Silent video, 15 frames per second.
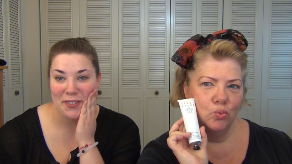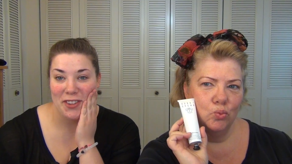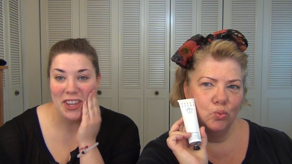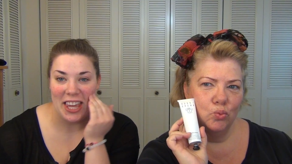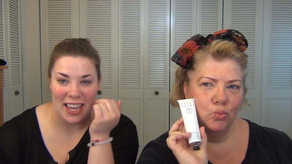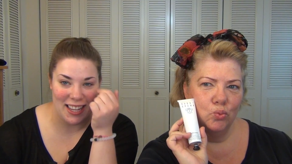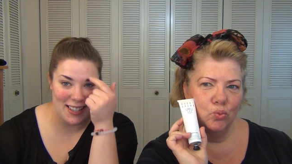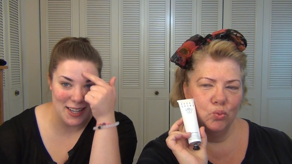Speaker 1: If you
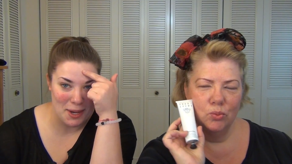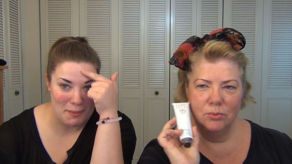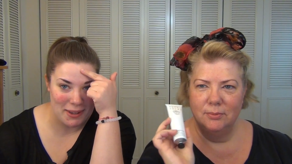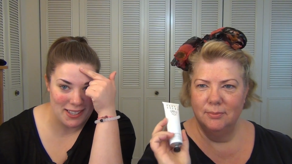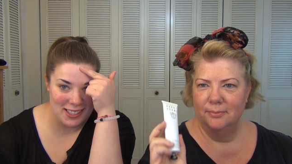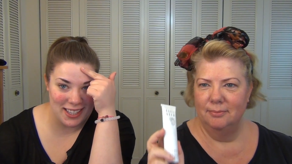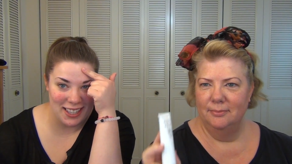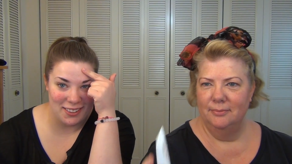can't tell,
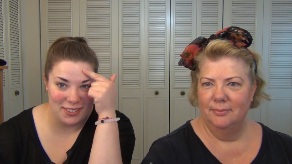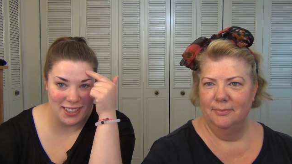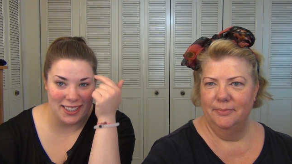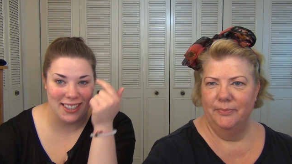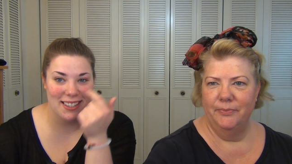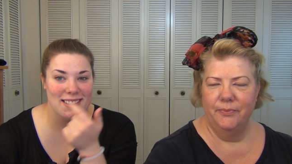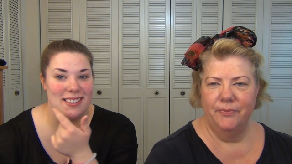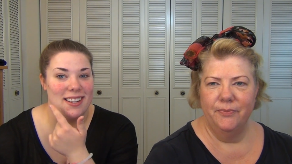my skin
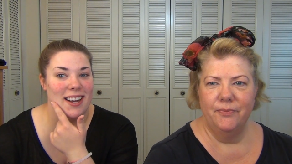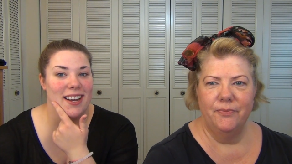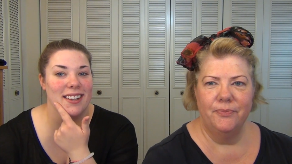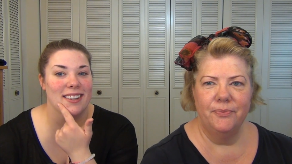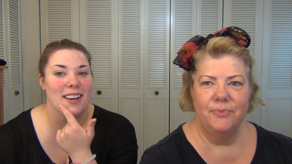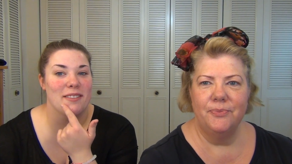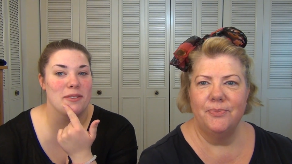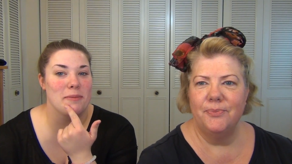really is
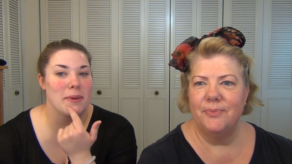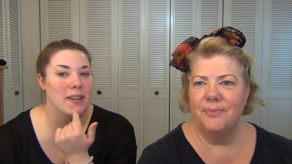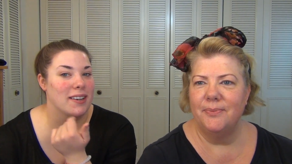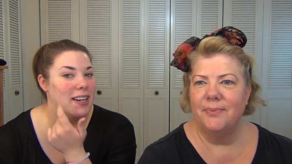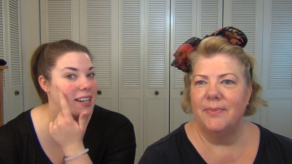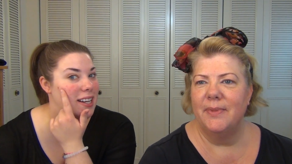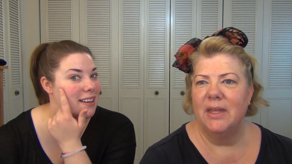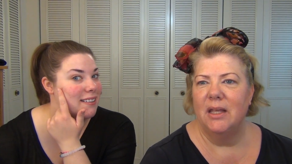not loving me
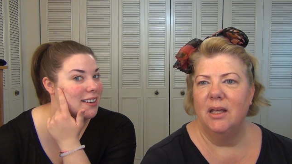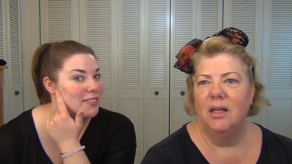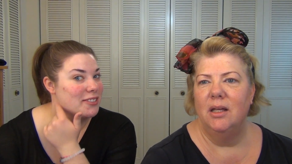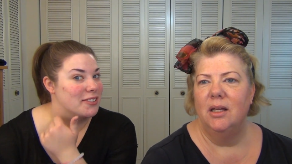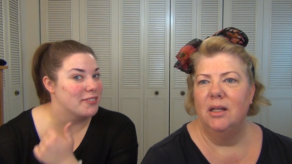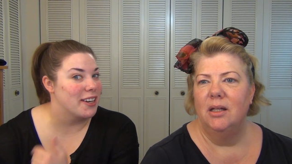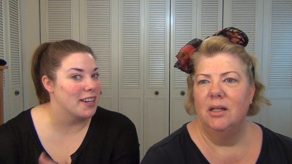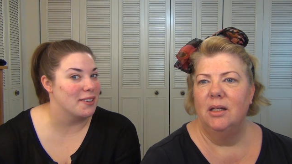right now
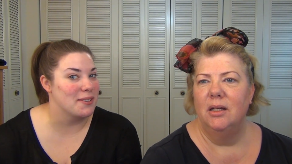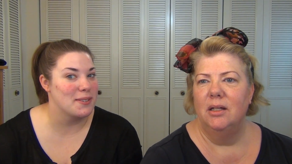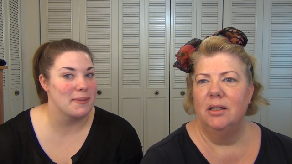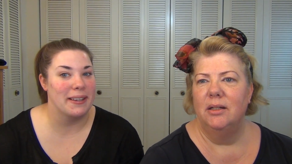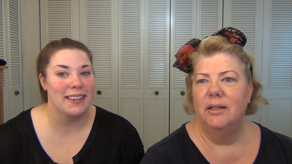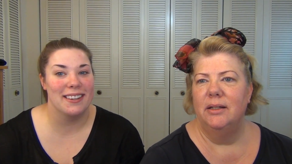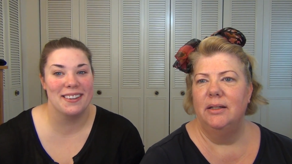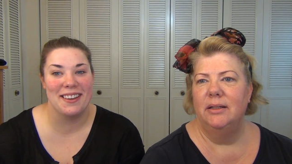after finals
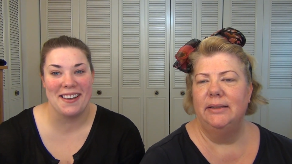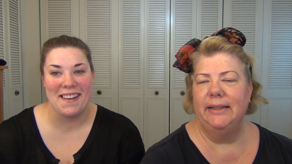week.